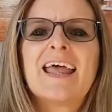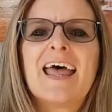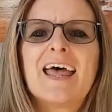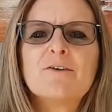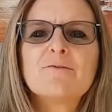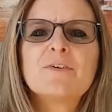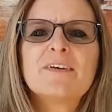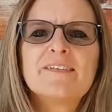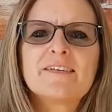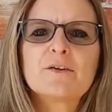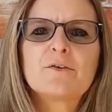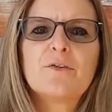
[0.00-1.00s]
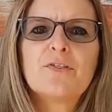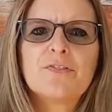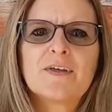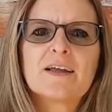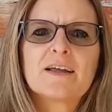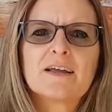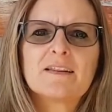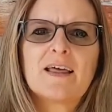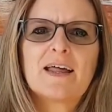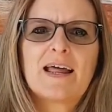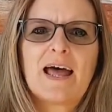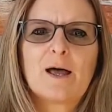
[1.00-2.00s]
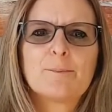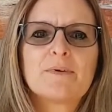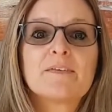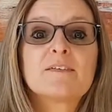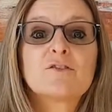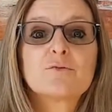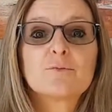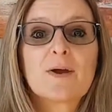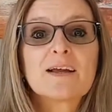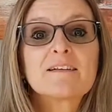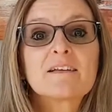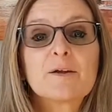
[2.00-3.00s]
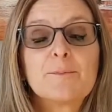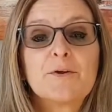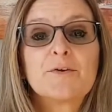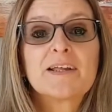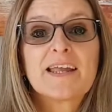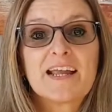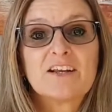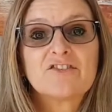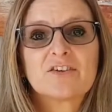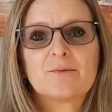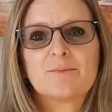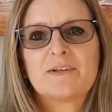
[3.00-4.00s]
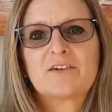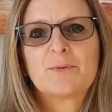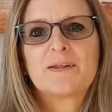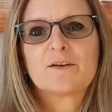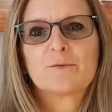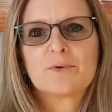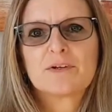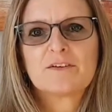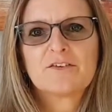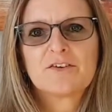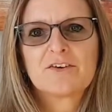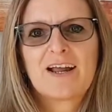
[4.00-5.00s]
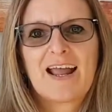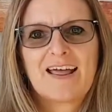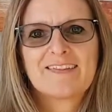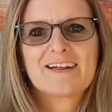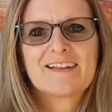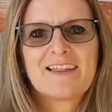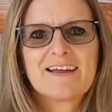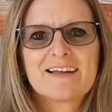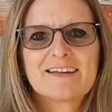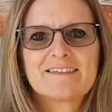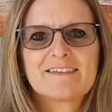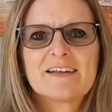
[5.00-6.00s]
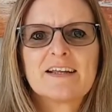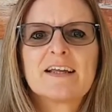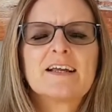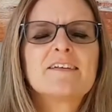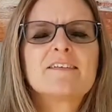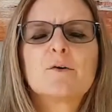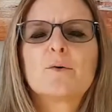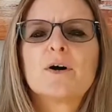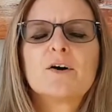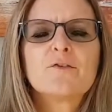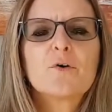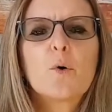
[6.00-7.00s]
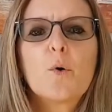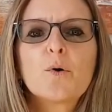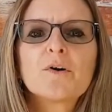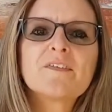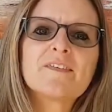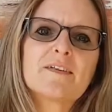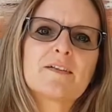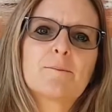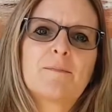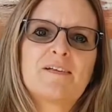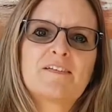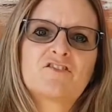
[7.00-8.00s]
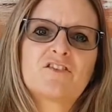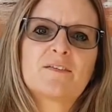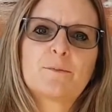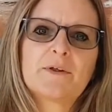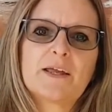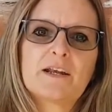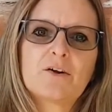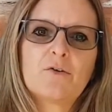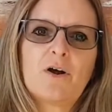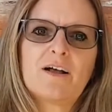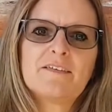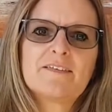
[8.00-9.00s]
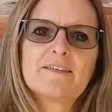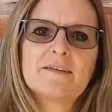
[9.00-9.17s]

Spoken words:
Every single thing in that app is direct communication between the realtor and the client. So of course the messages will get across.